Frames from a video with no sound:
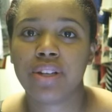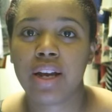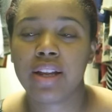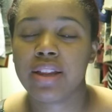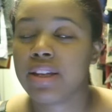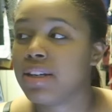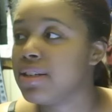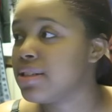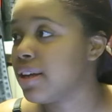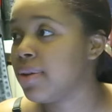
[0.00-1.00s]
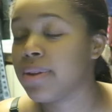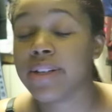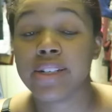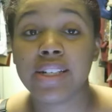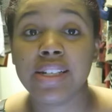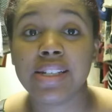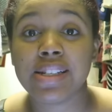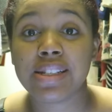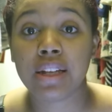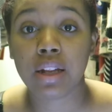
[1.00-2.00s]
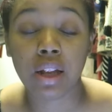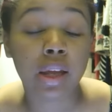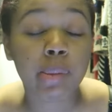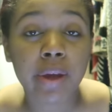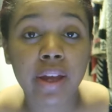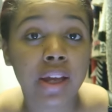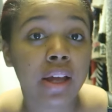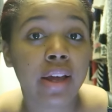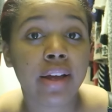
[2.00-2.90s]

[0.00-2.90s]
Jonathan is out there, he is sleeping.